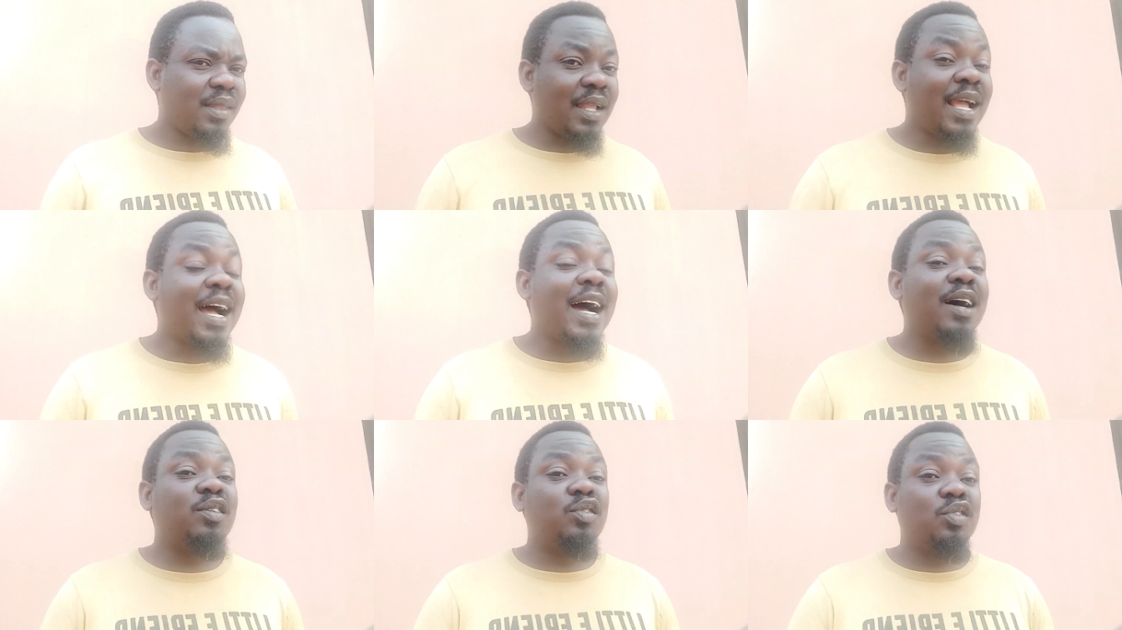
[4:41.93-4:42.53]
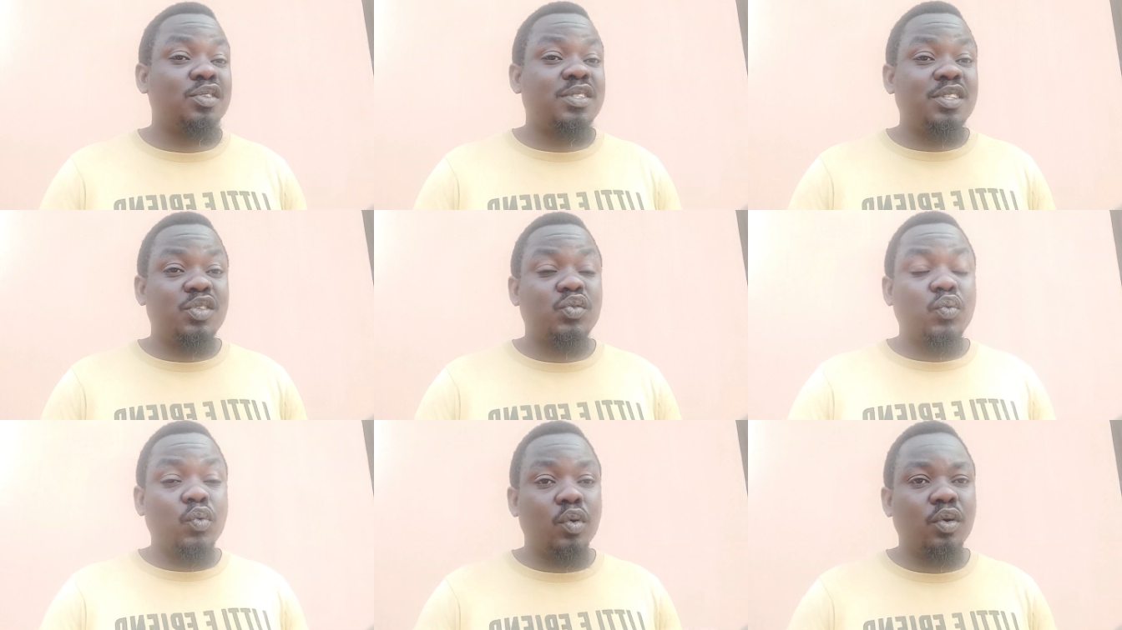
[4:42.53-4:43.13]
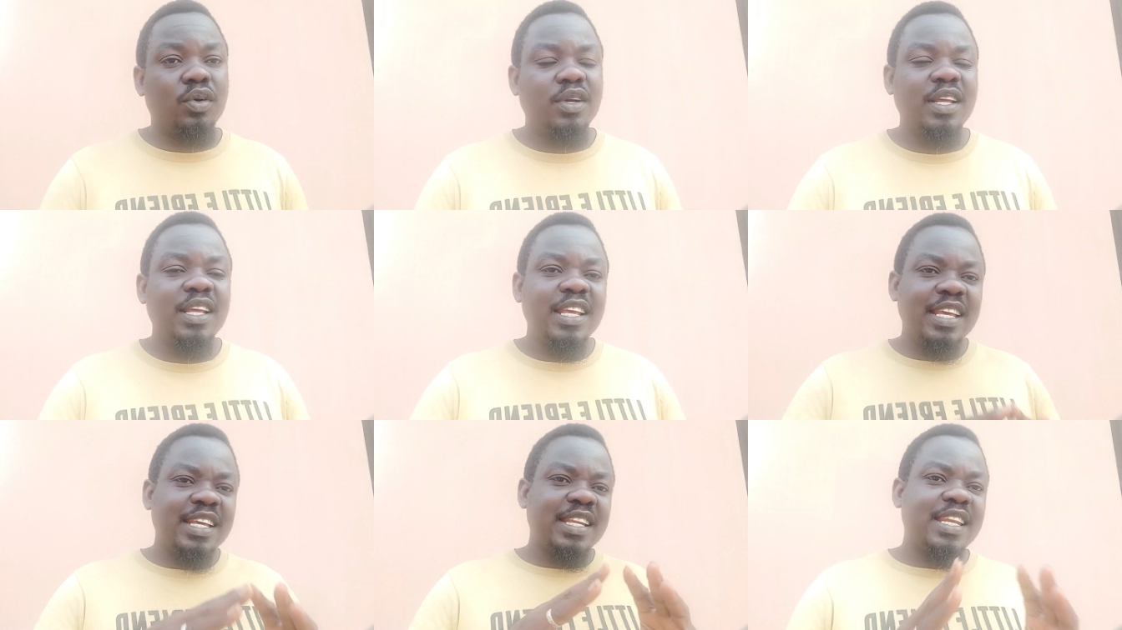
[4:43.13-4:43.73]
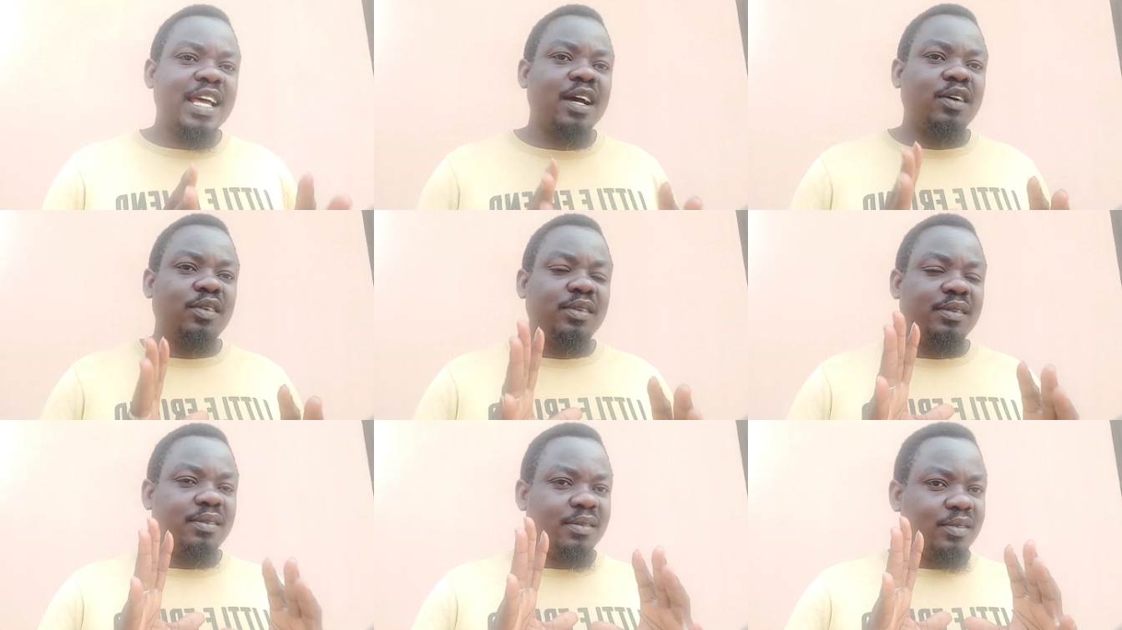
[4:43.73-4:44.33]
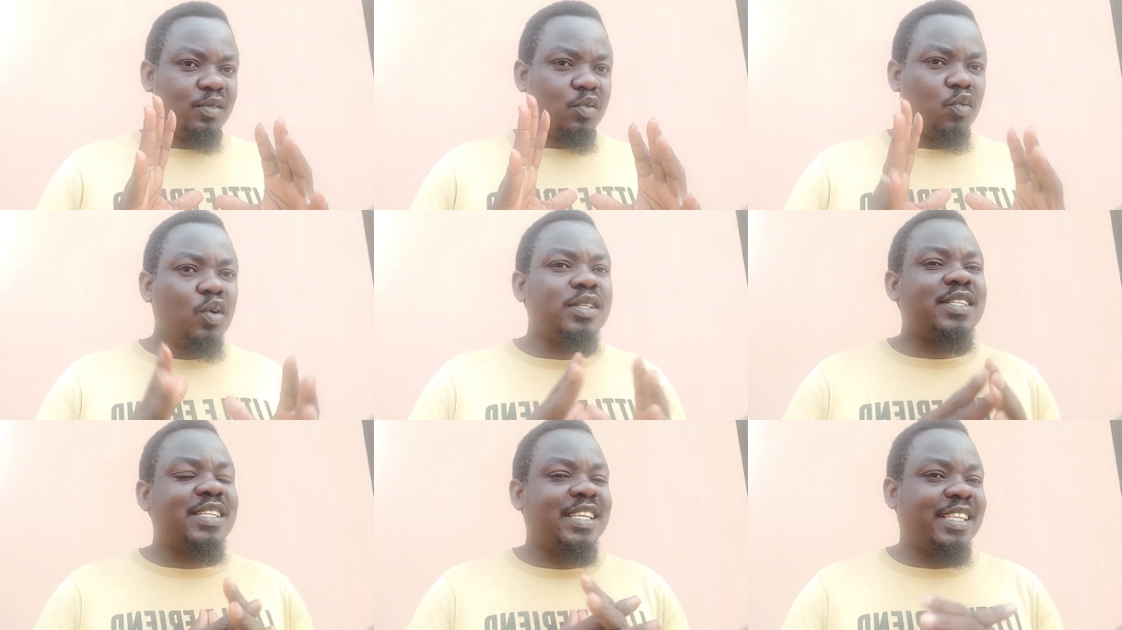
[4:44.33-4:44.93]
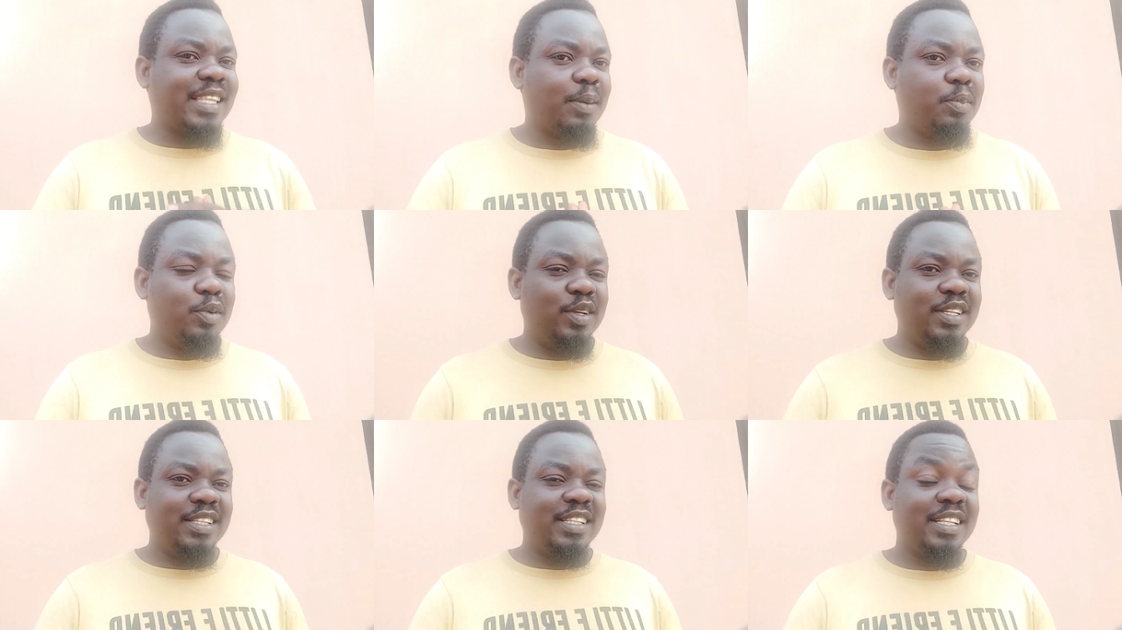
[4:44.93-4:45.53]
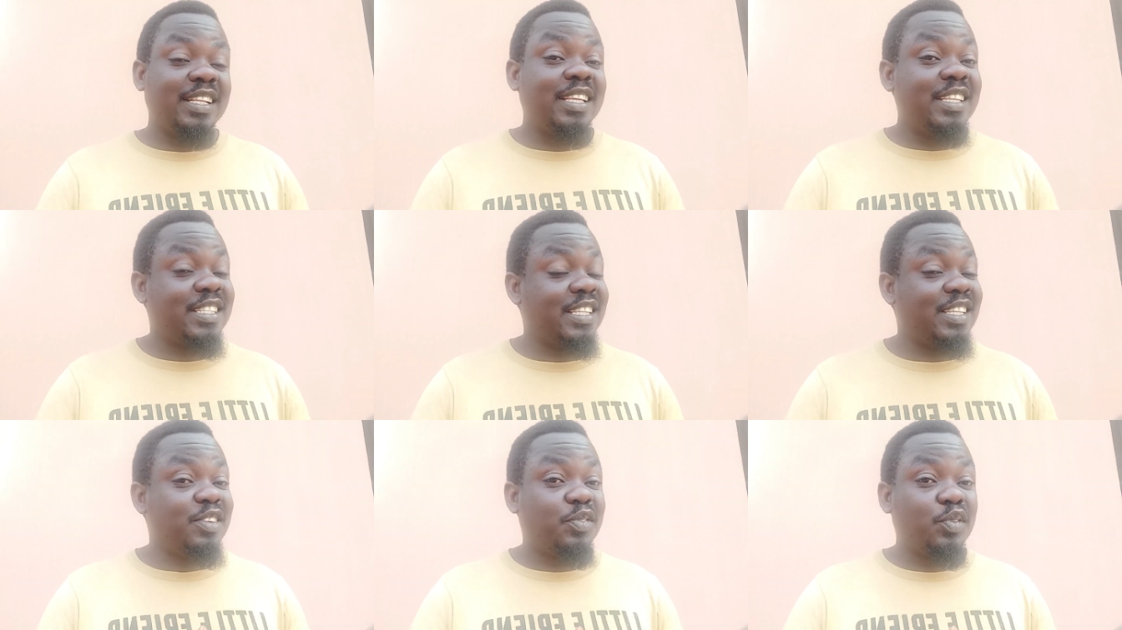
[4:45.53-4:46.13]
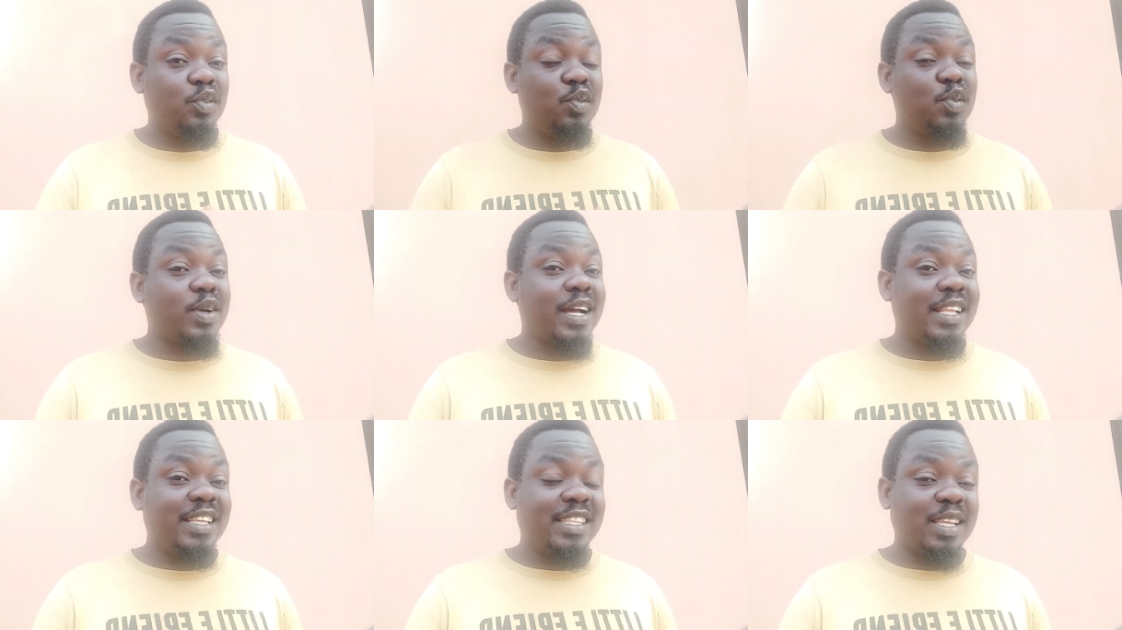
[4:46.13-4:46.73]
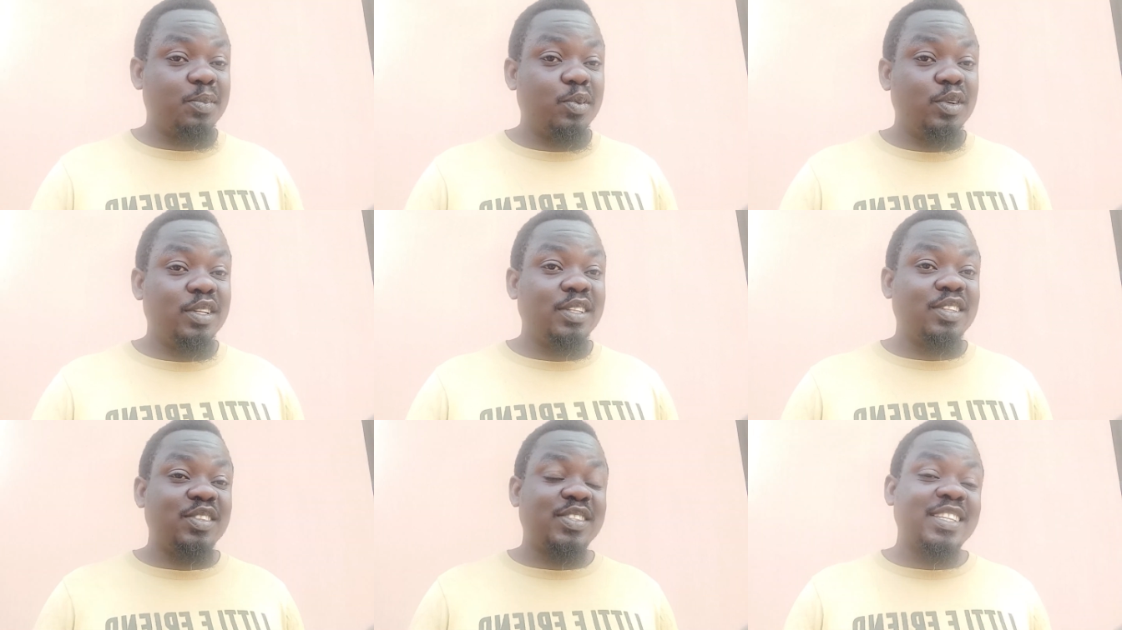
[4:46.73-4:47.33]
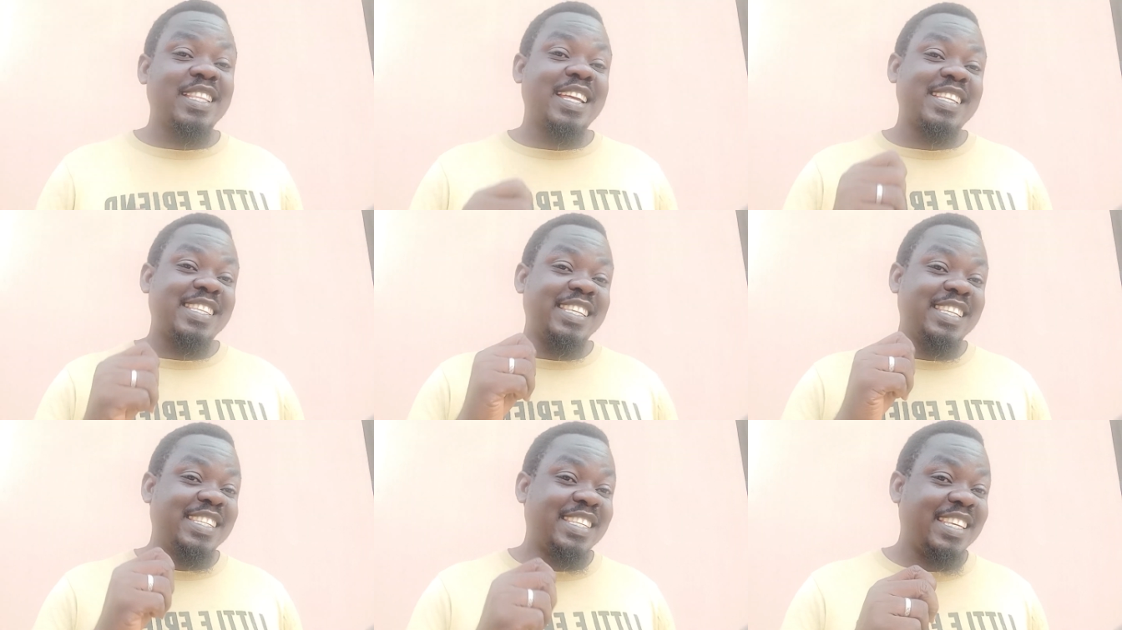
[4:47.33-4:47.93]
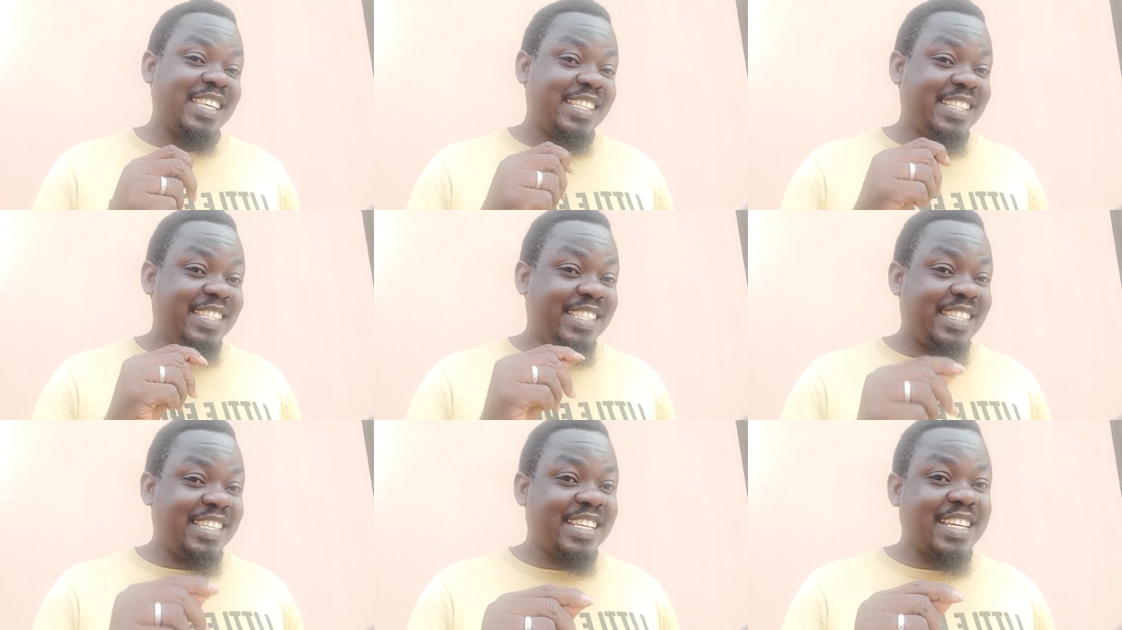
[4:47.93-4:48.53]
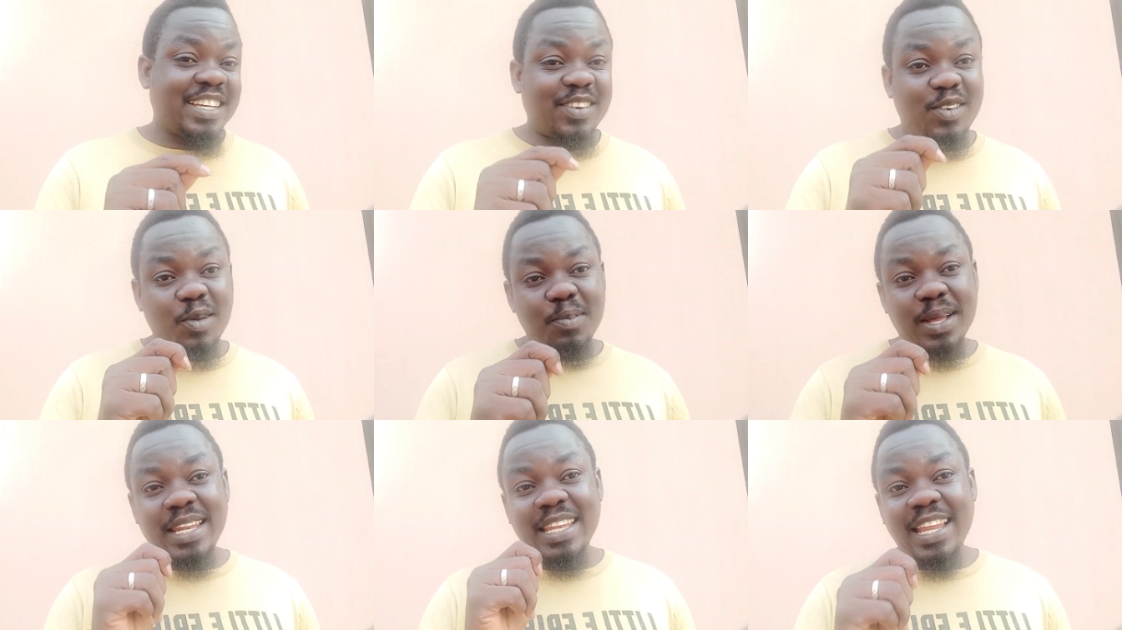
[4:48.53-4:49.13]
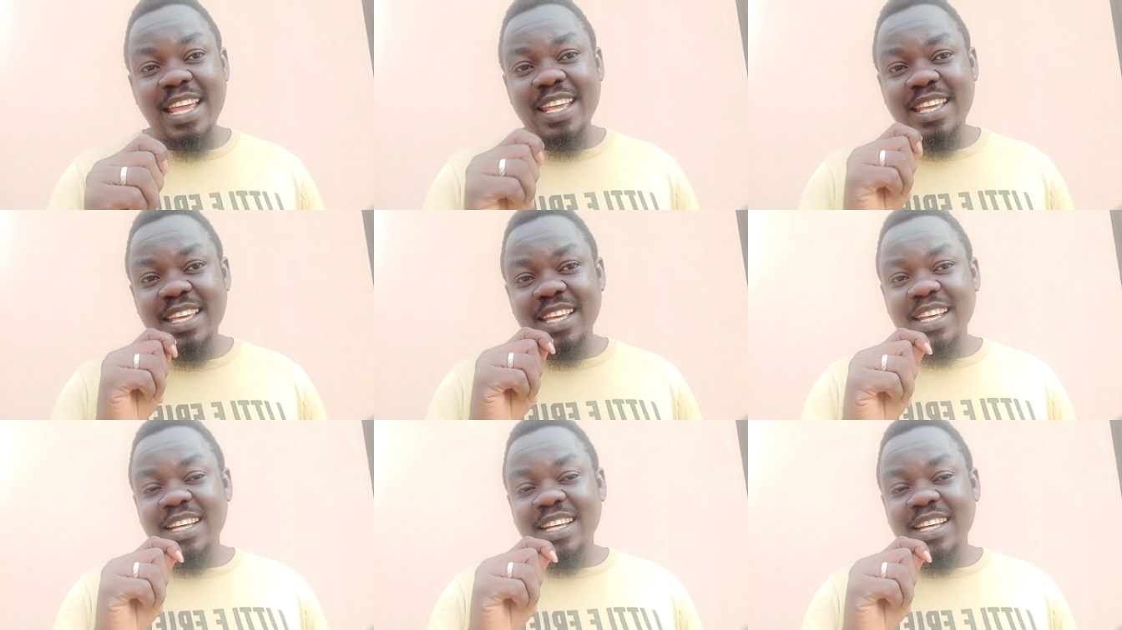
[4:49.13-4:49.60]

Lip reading: how does this work? Now, what is a tapolin? If you look at the tapolin, you see that it's a thick rubber-like